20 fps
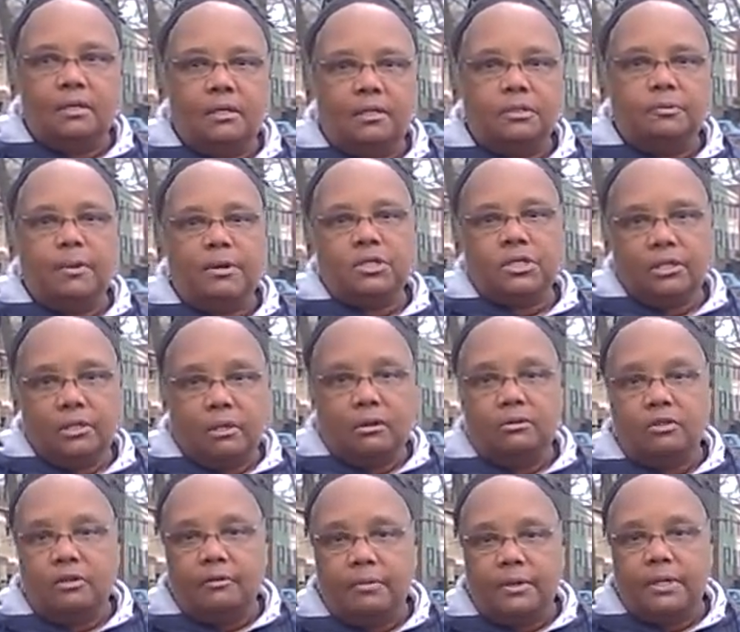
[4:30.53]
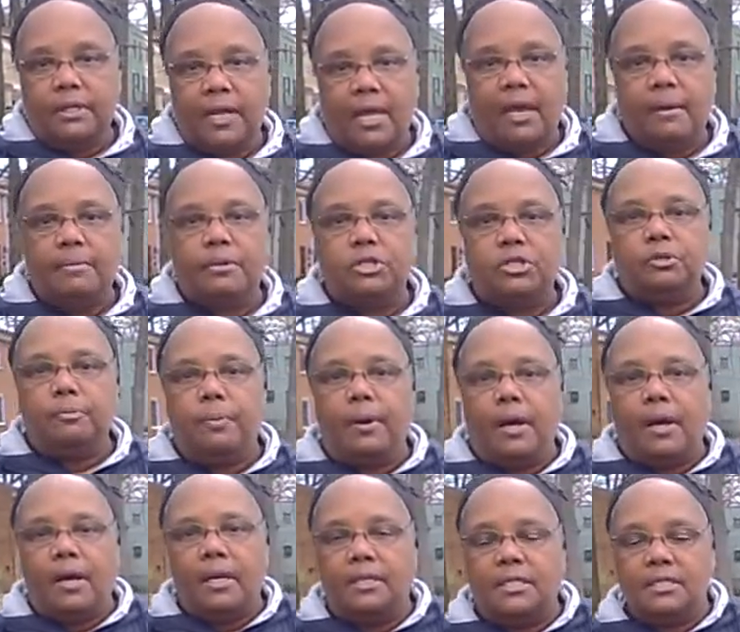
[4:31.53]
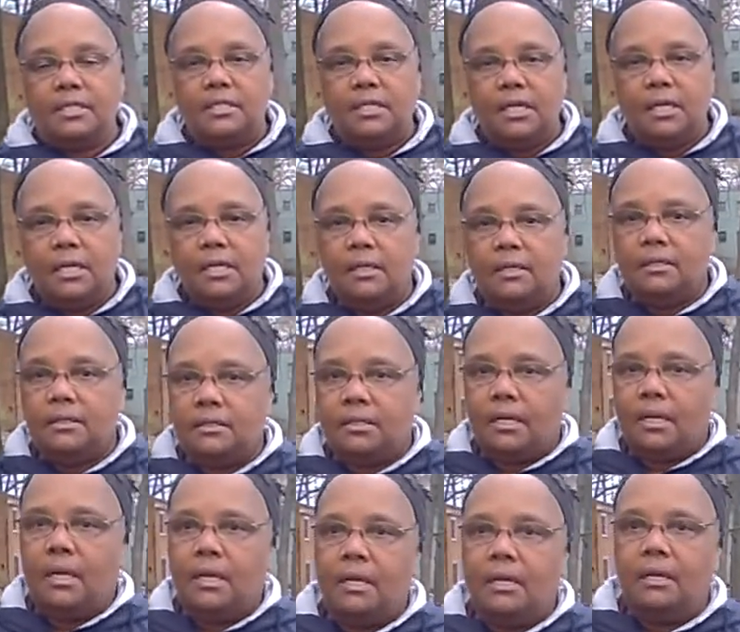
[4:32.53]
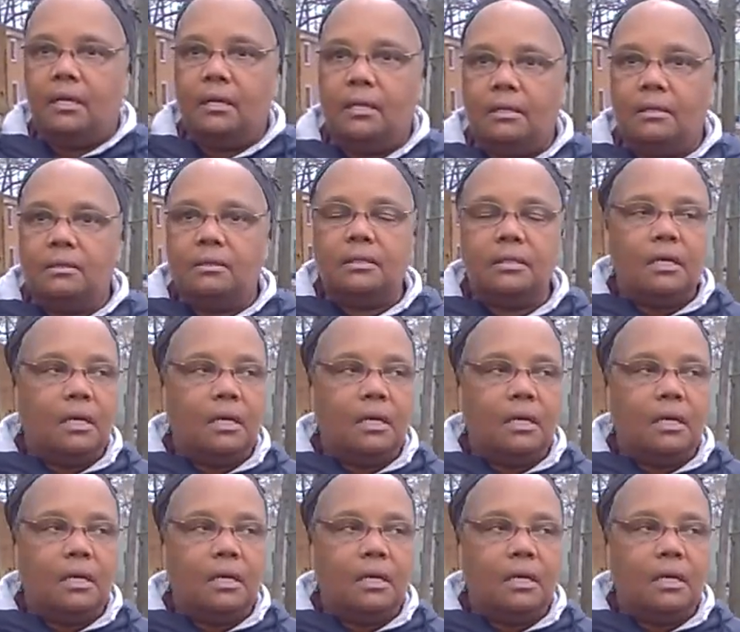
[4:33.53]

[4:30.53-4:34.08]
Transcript: especially those that have been damaged by disease and